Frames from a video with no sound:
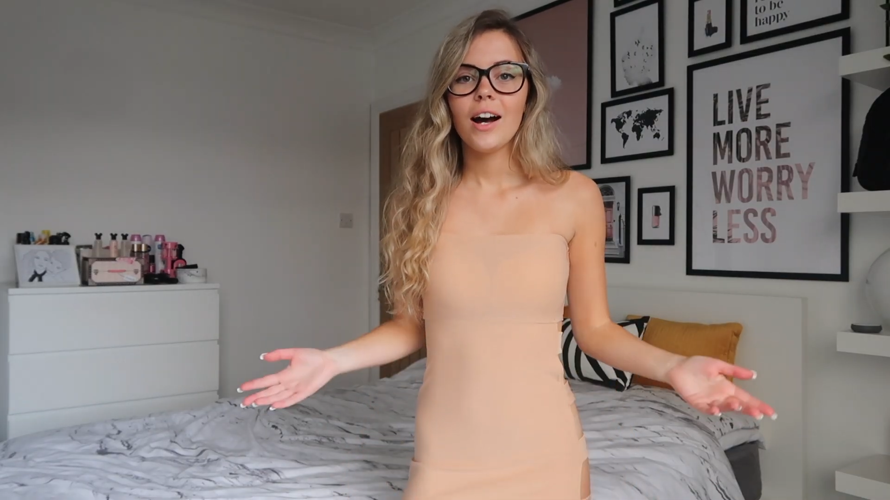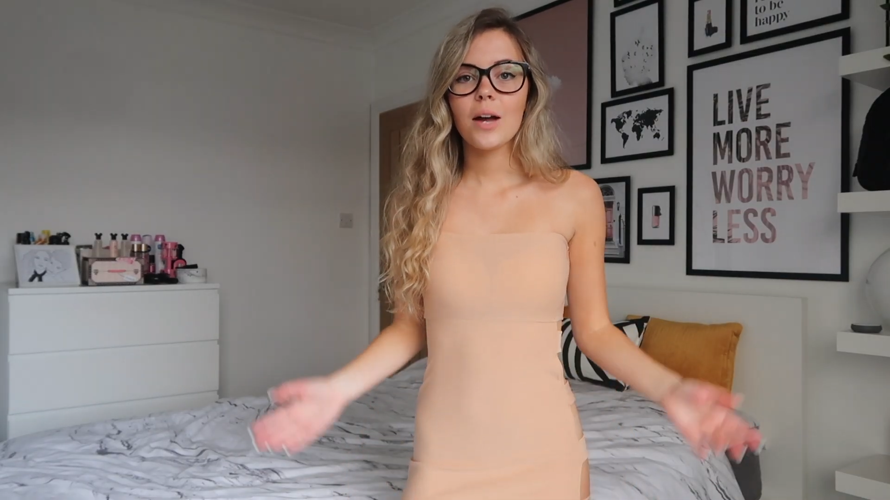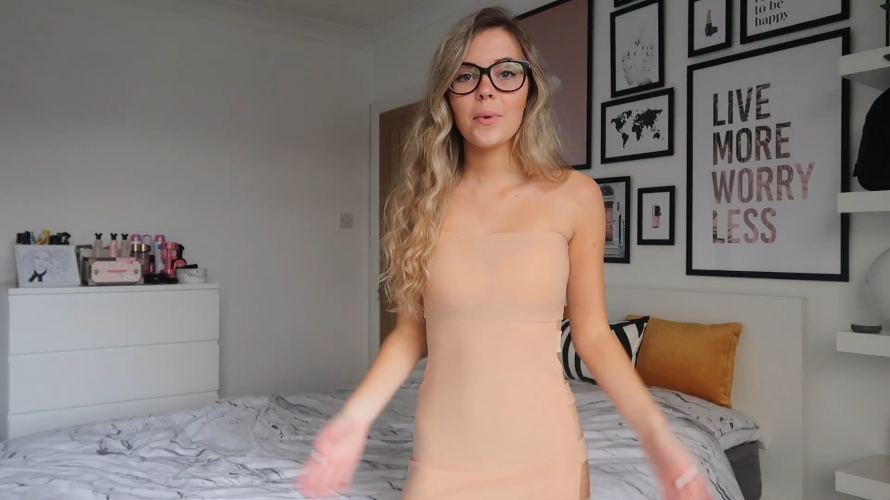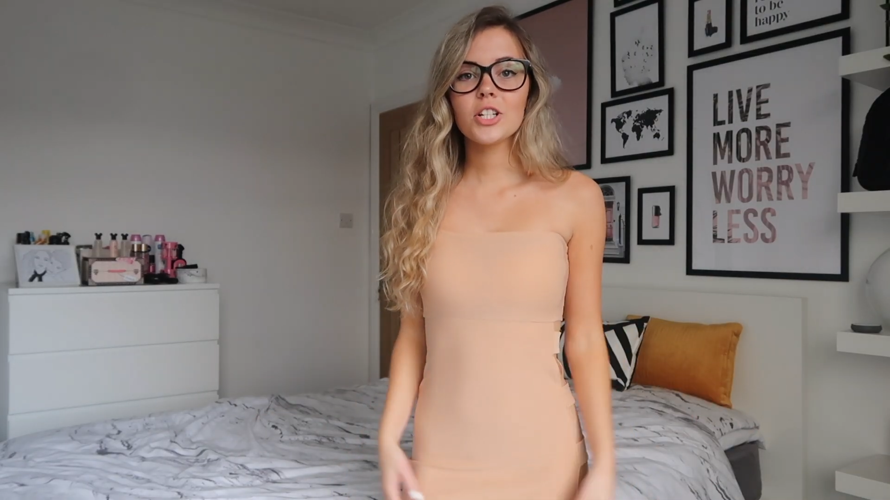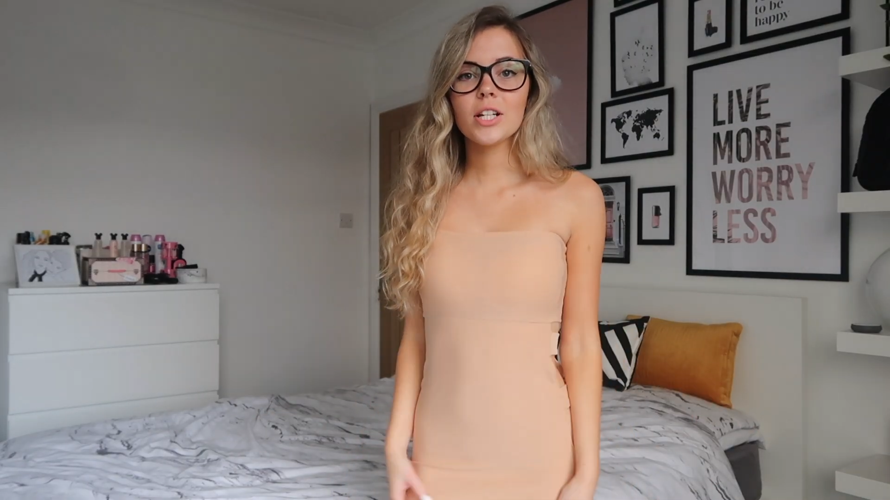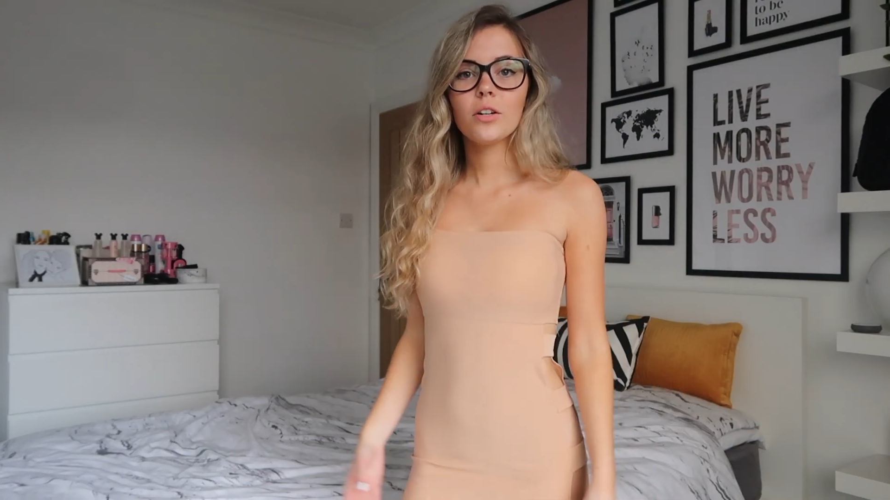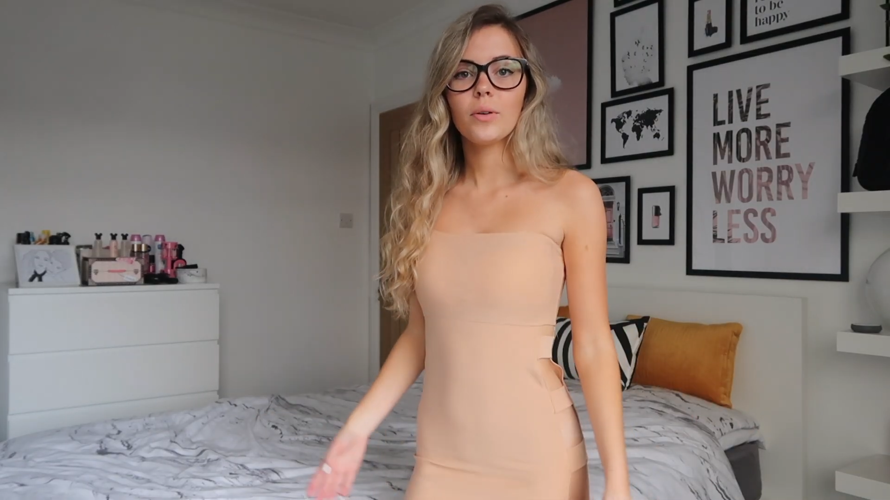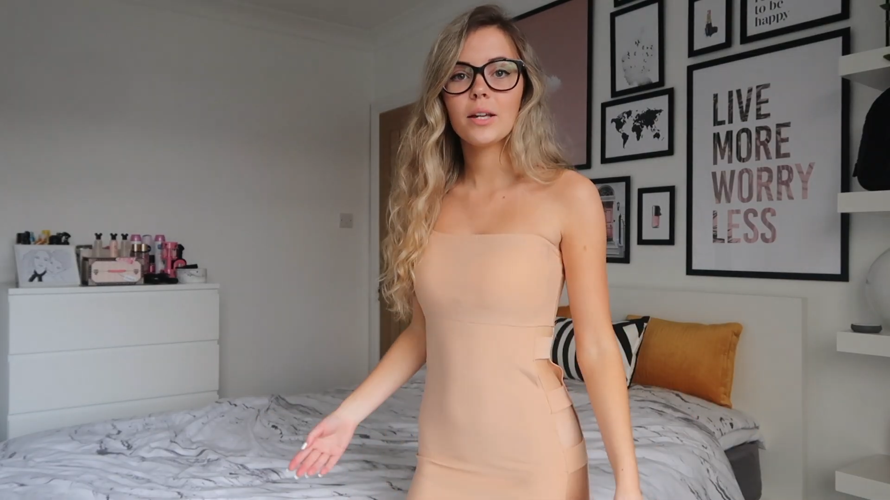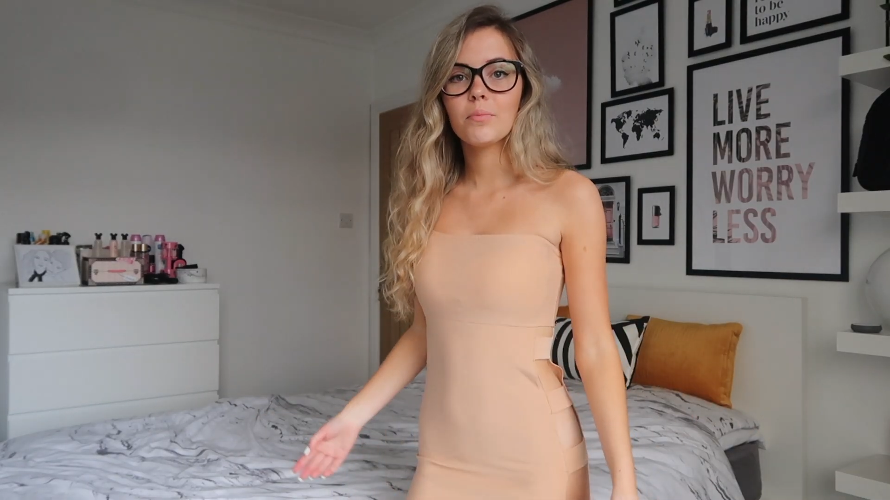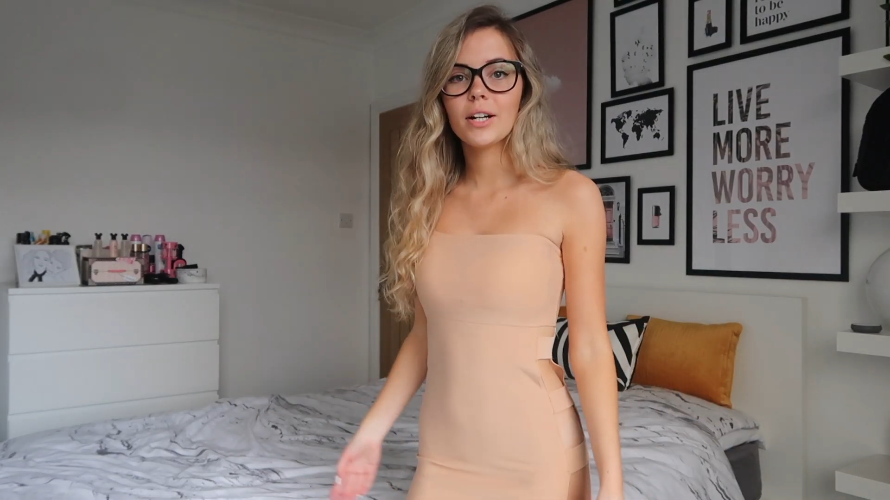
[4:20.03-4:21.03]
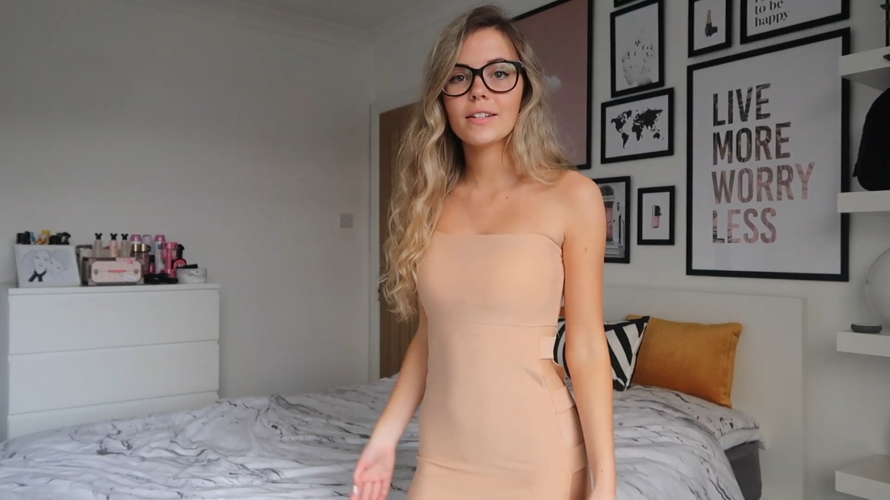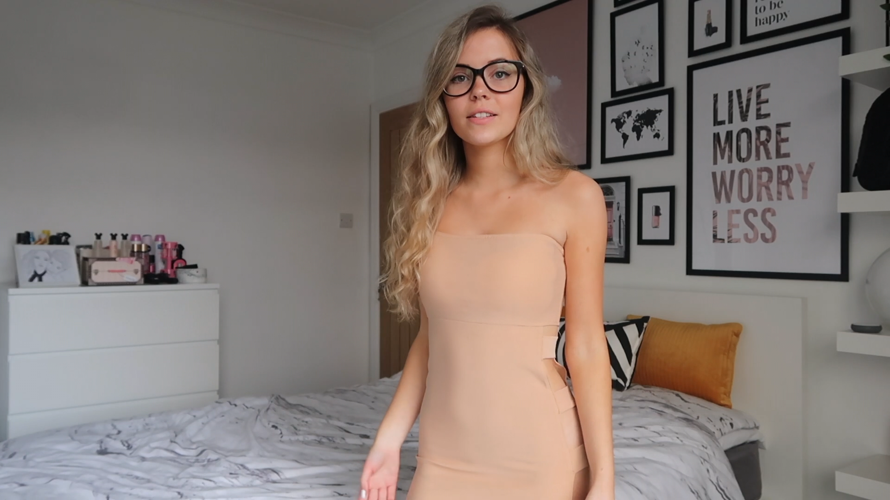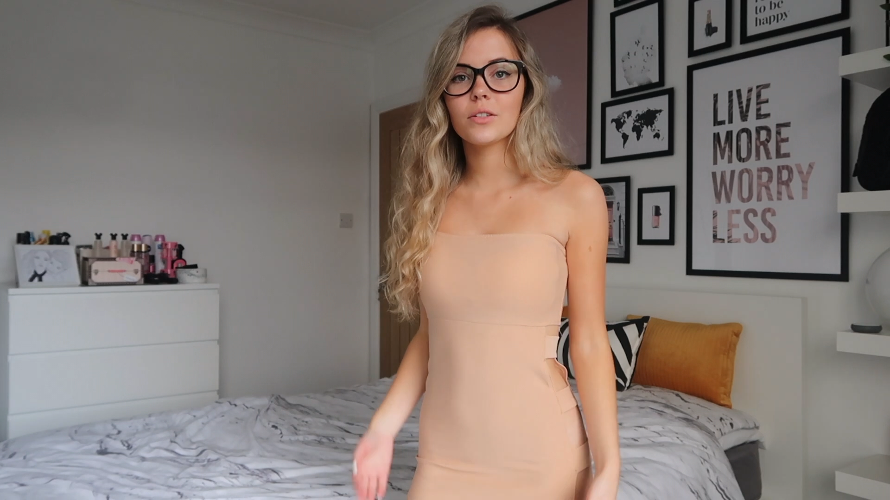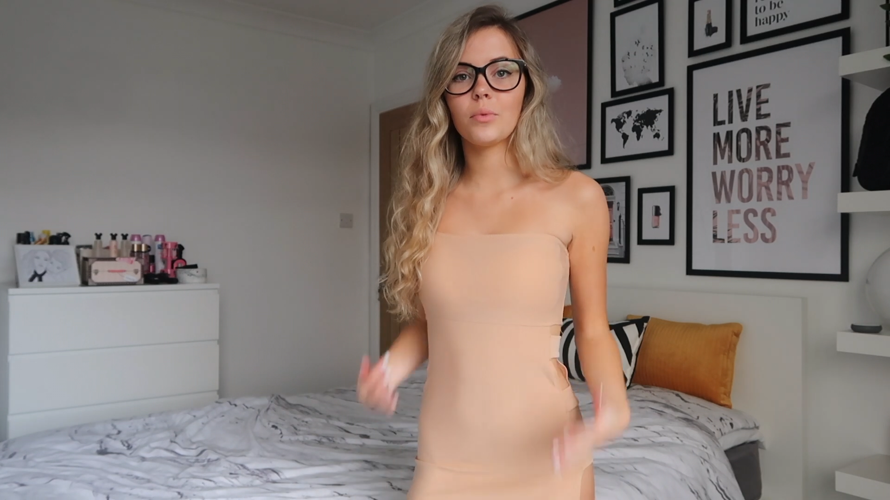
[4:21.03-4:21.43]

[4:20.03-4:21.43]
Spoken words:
I'm actually quite impressed